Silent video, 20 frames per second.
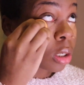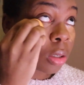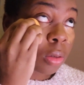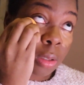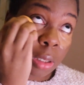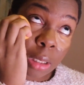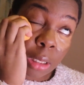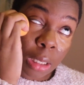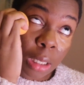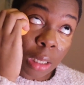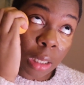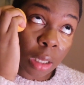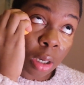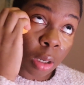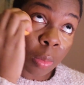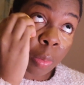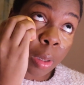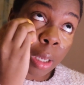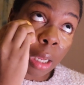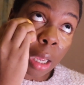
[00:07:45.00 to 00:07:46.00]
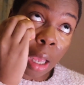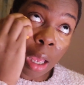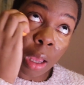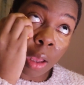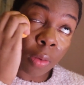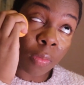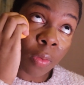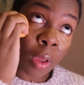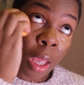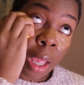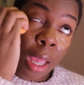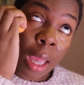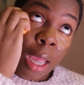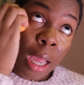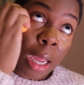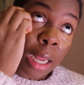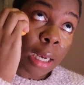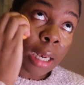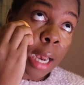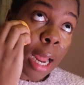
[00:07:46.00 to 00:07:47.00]
you see a little bit of
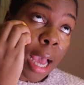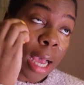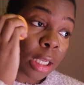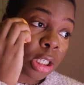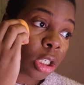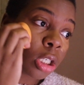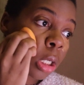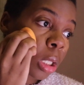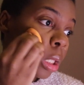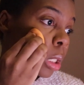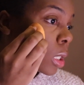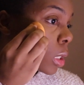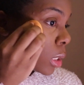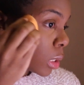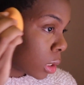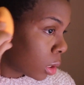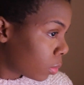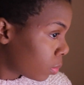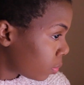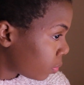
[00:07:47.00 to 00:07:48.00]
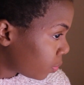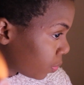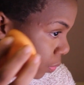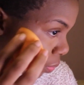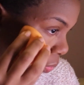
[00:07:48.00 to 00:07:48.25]
nationalism.